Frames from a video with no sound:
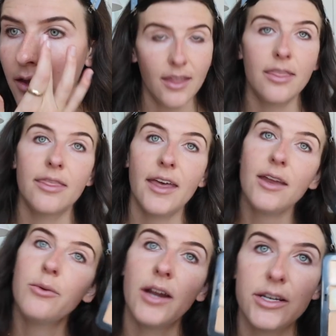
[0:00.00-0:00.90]
And
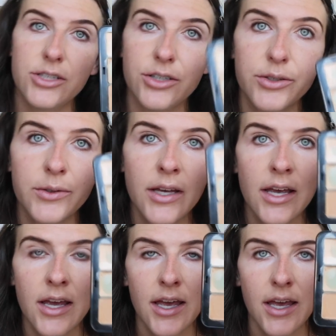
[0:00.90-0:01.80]
then what I do
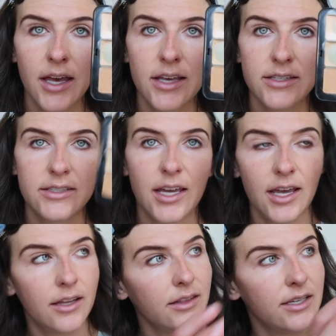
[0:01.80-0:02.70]
is
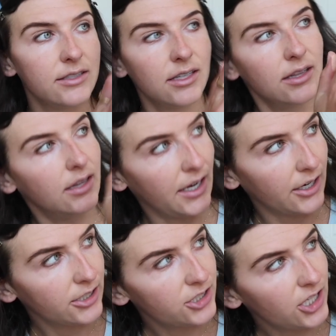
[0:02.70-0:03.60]
take these
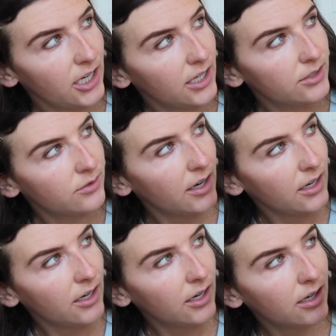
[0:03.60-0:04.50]
lighter shades right
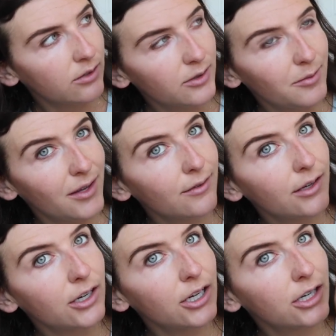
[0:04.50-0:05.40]
here with my
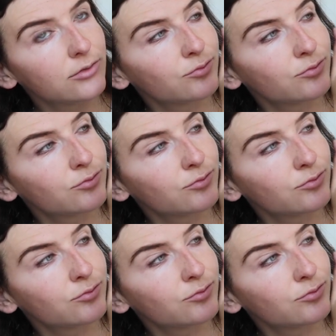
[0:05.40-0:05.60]
finger.